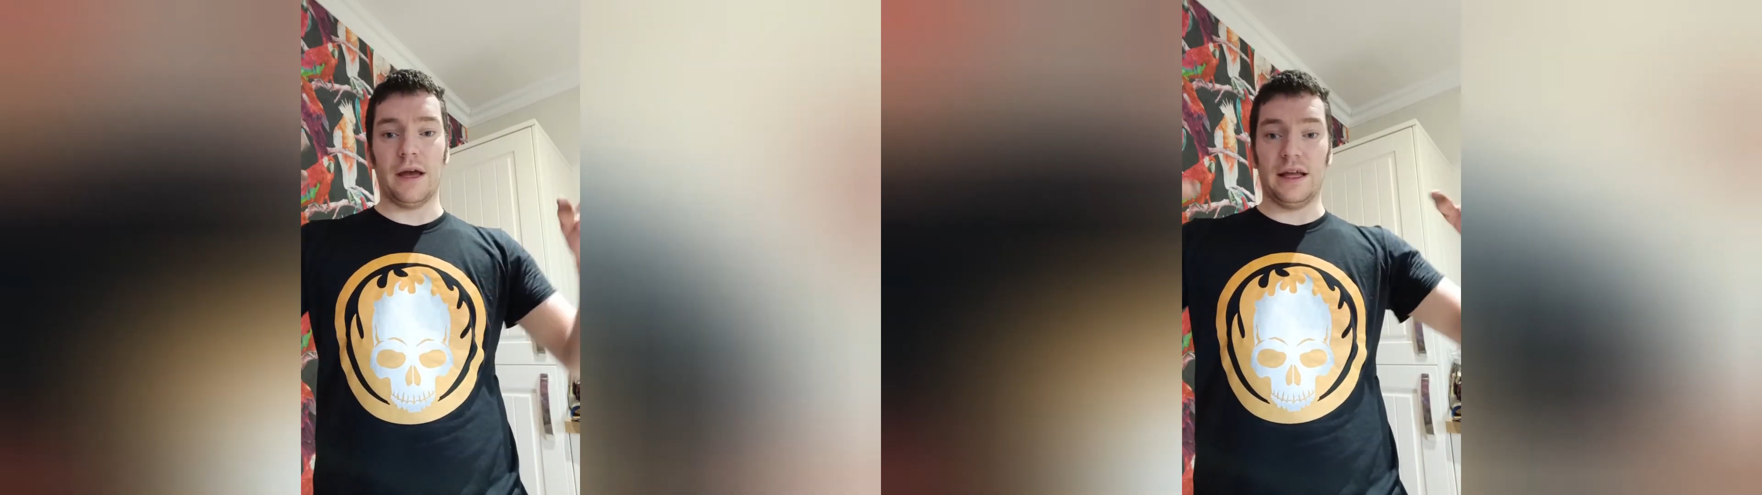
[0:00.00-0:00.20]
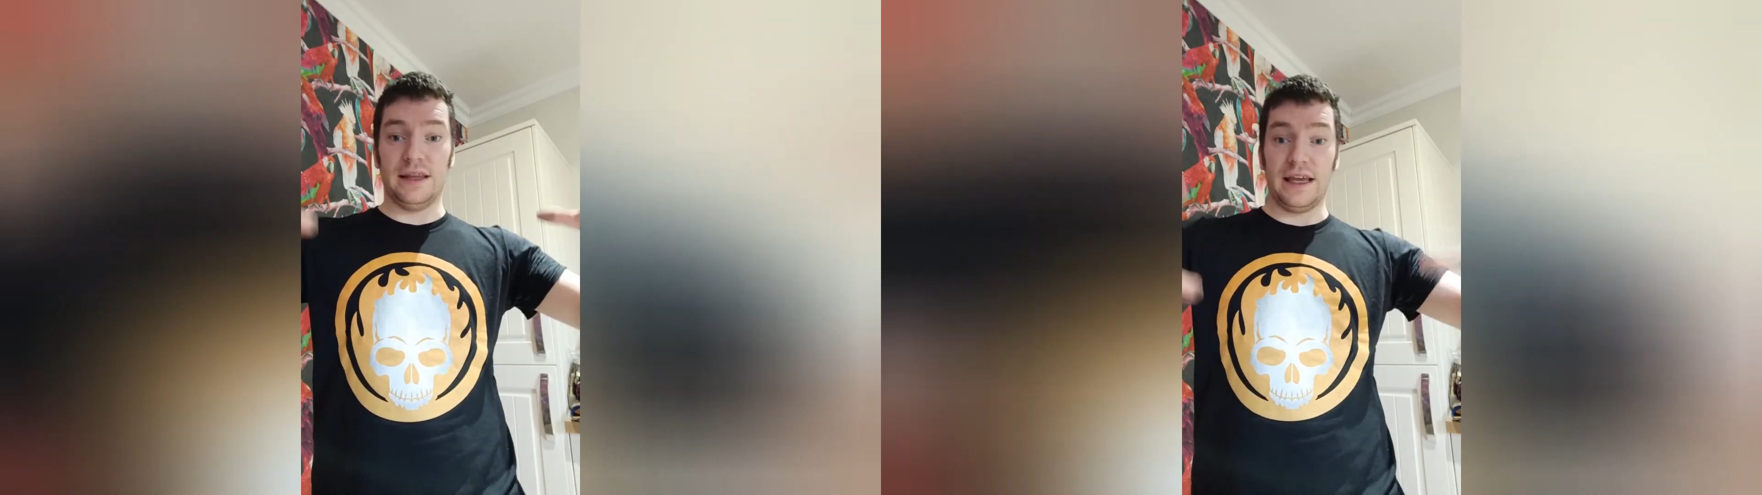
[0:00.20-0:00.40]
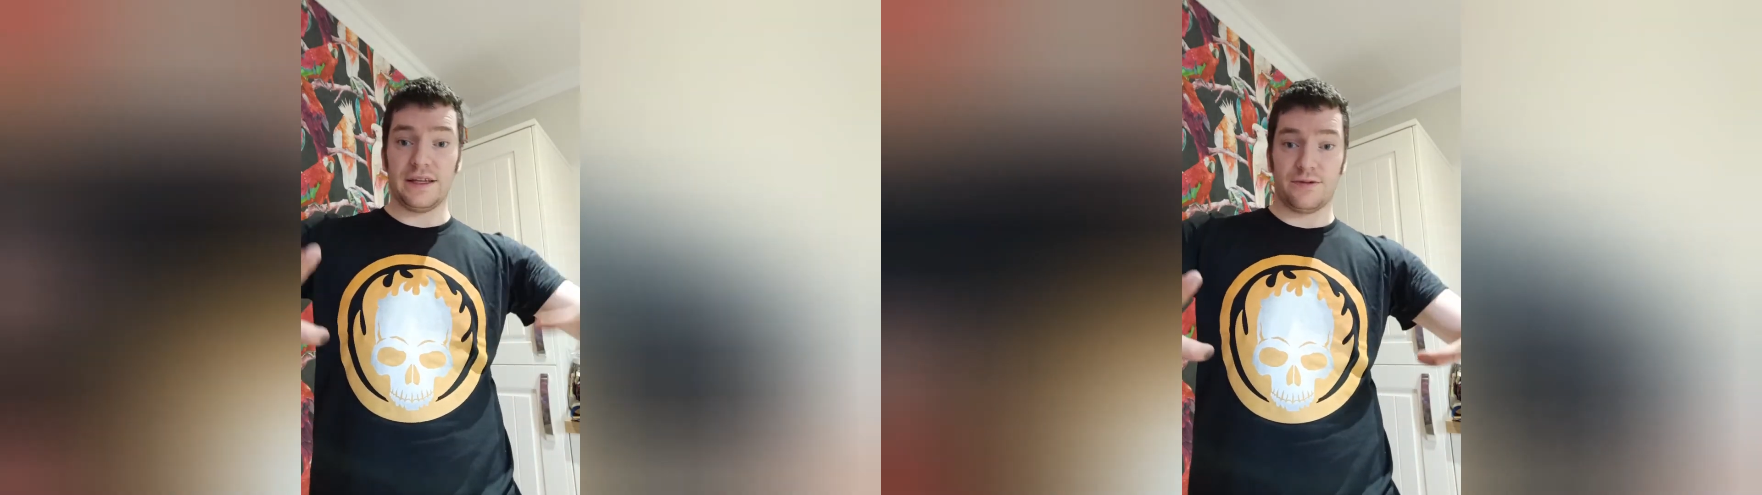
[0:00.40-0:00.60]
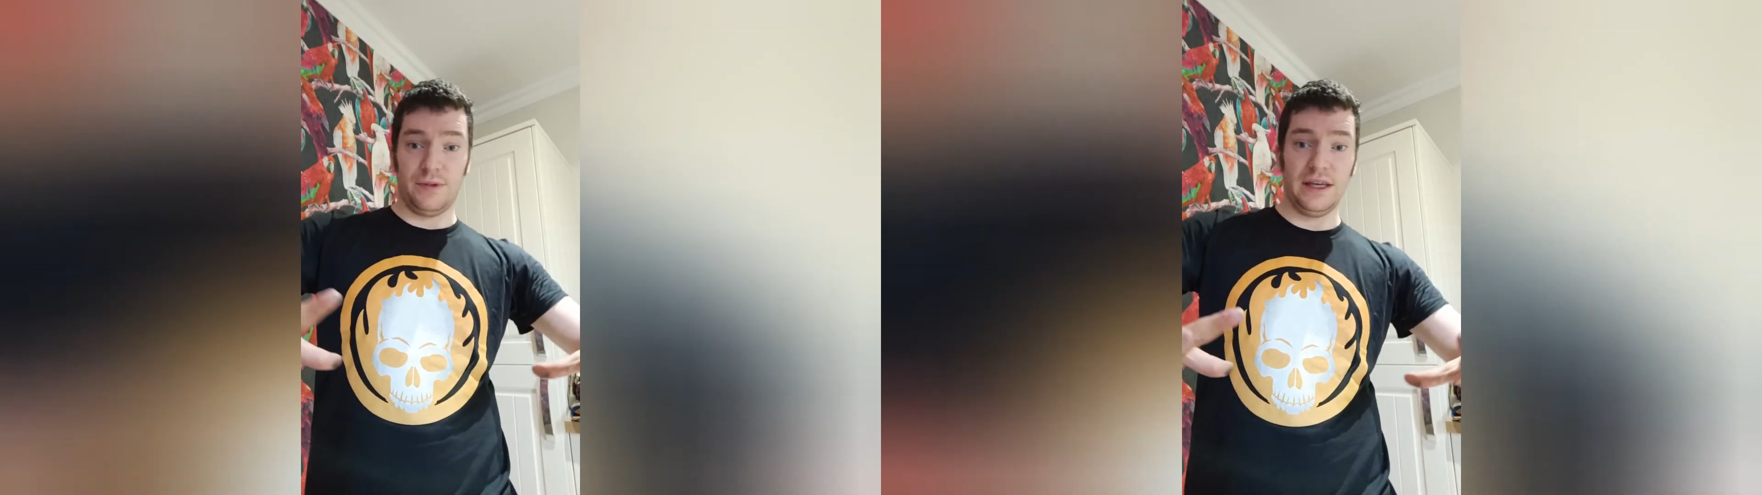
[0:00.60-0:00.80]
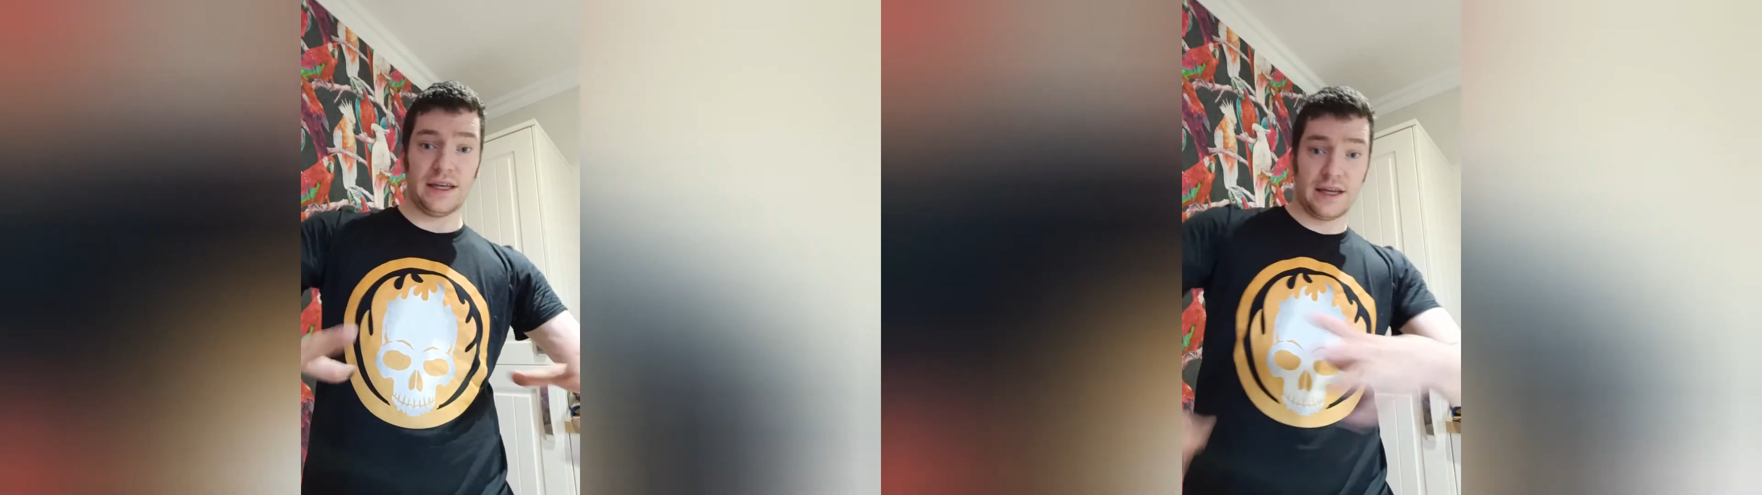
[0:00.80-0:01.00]
Next
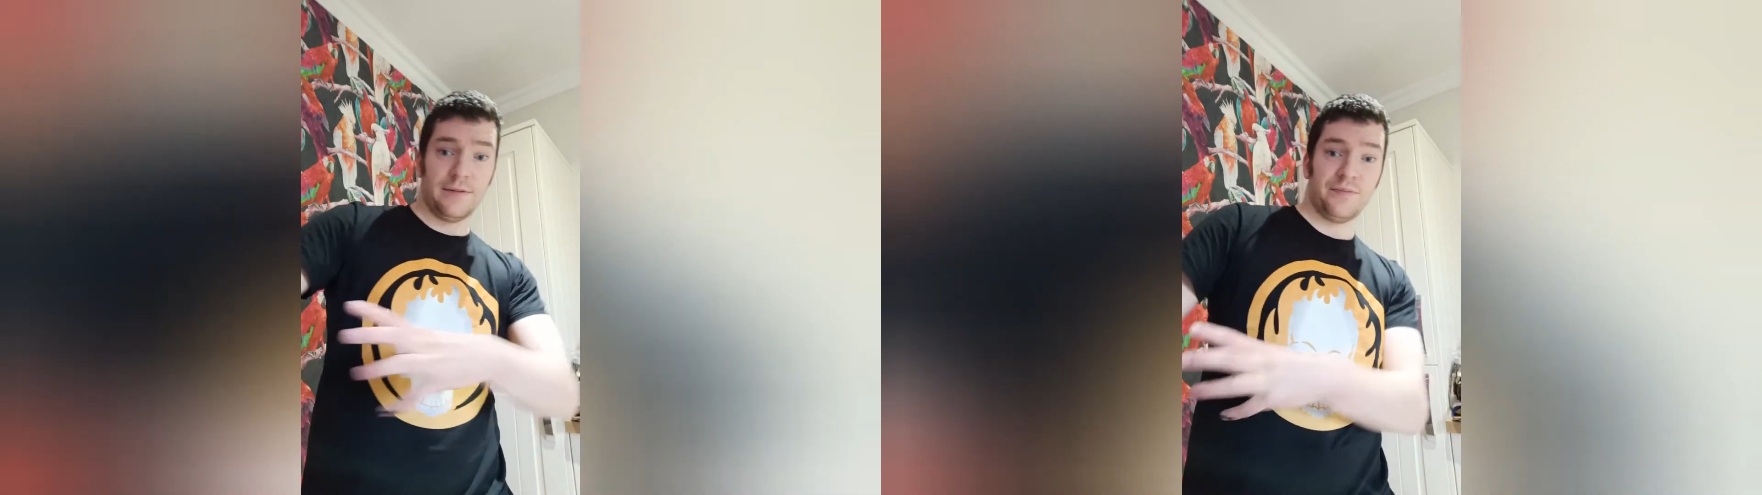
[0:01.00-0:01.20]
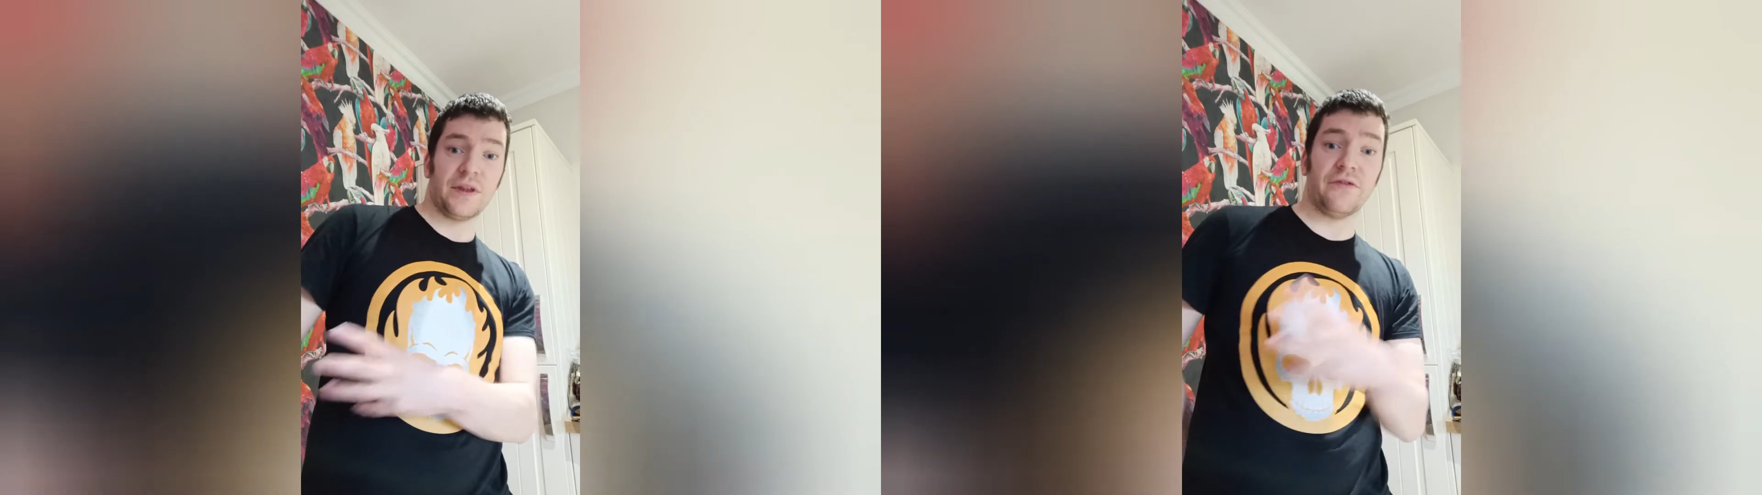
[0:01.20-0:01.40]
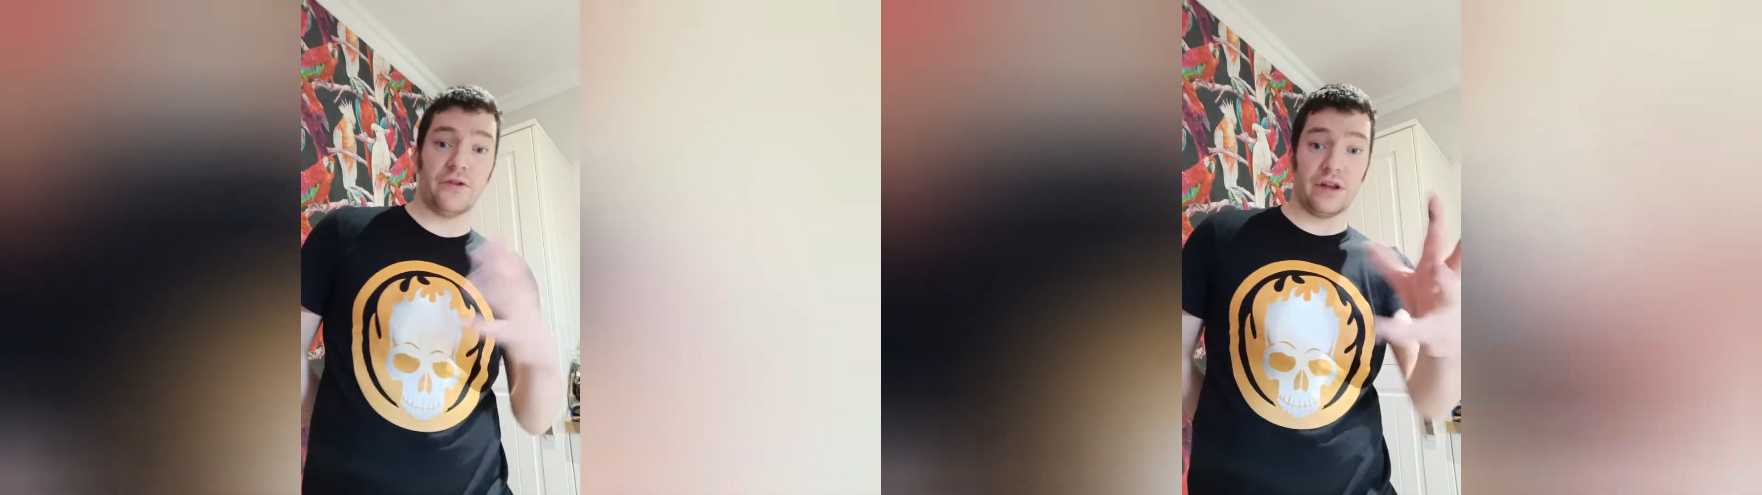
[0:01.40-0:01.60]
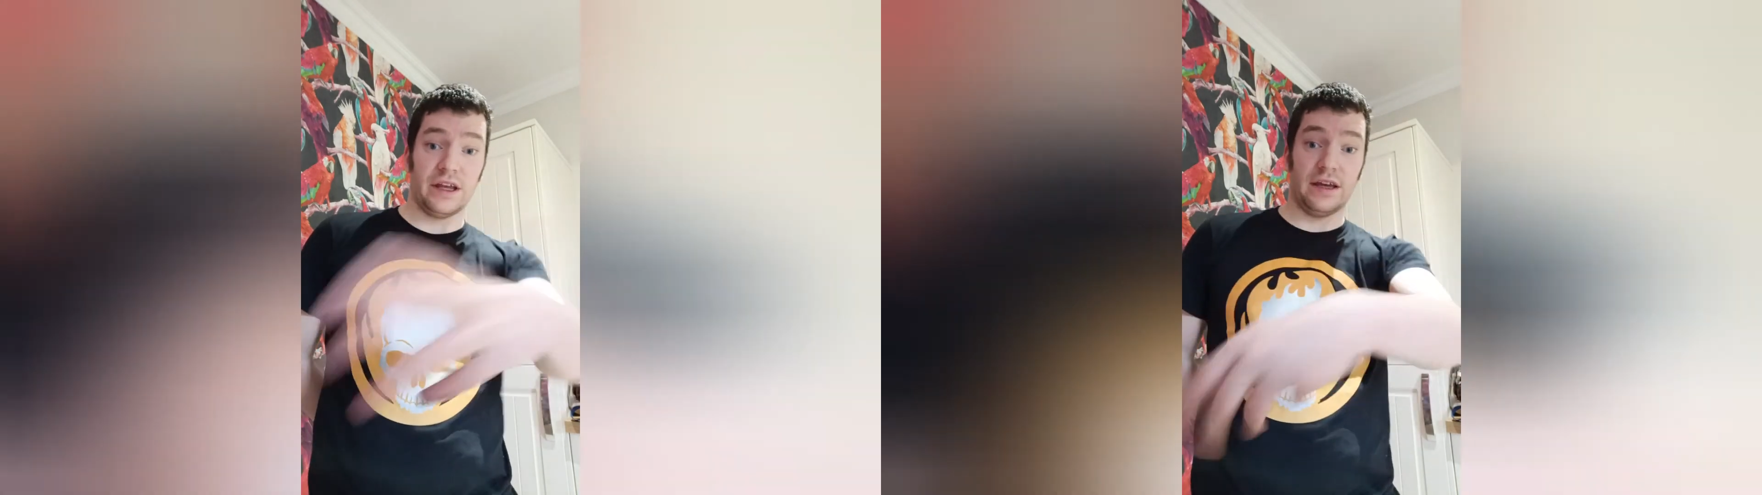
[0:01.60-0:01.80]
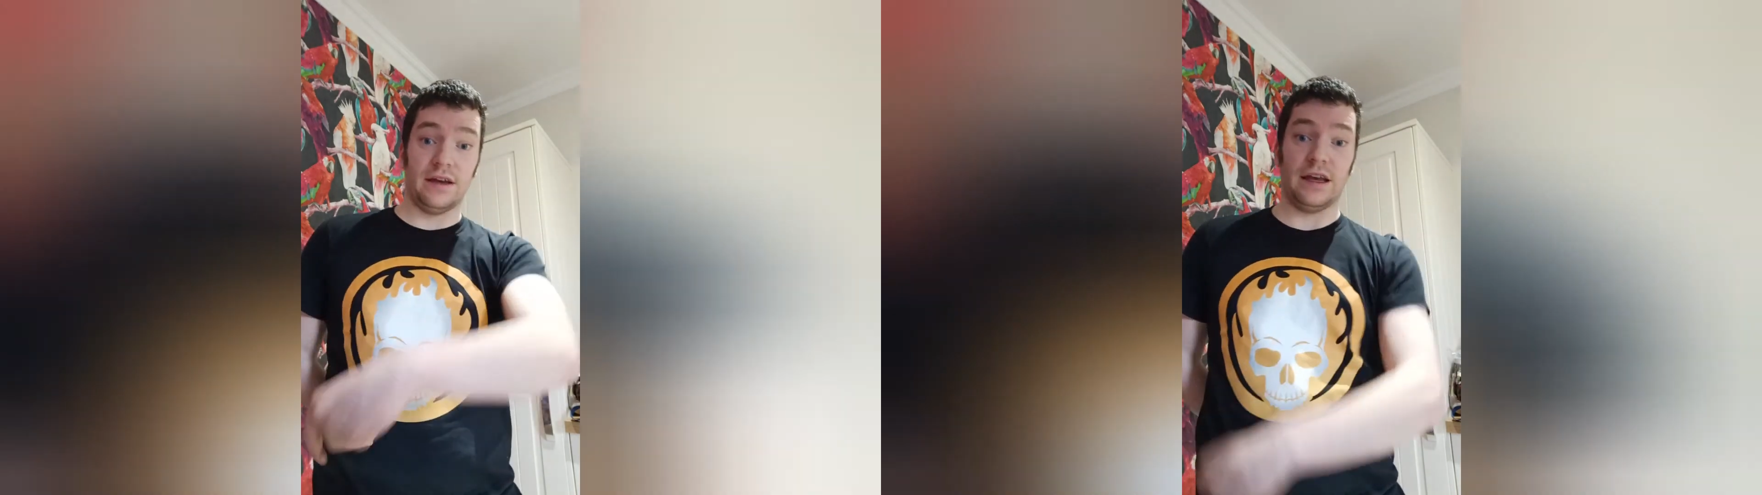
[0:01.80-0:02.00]
week for
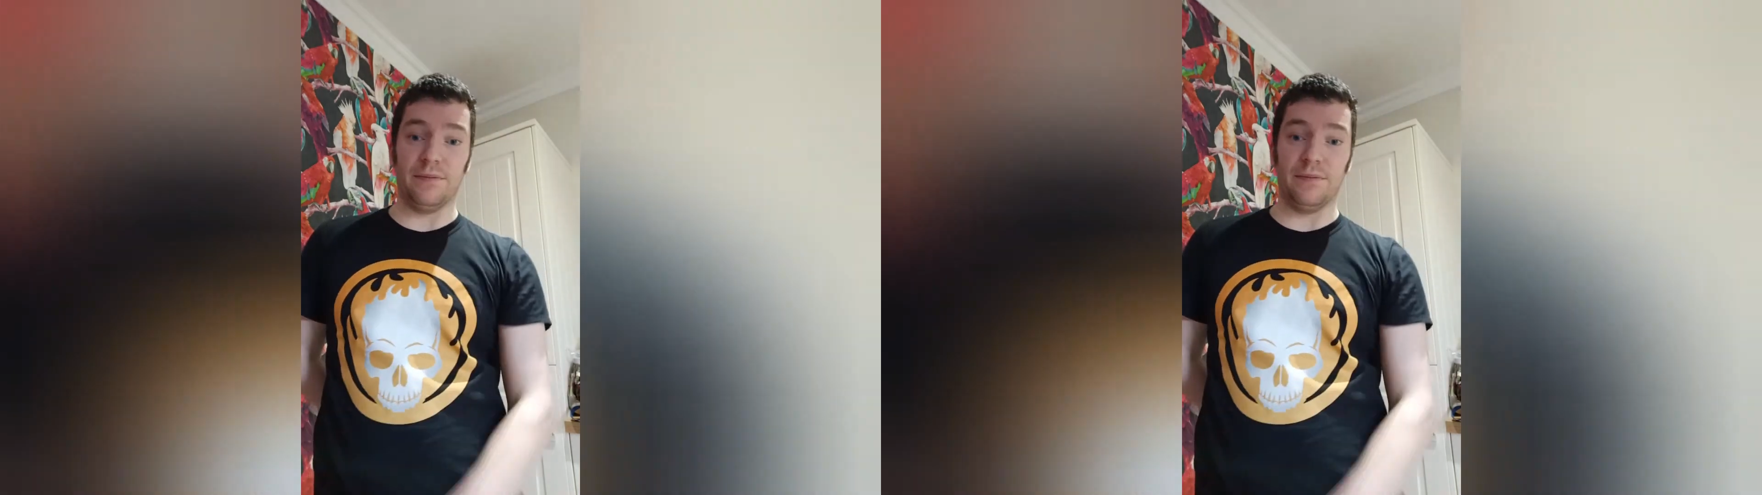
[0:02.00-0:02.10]
the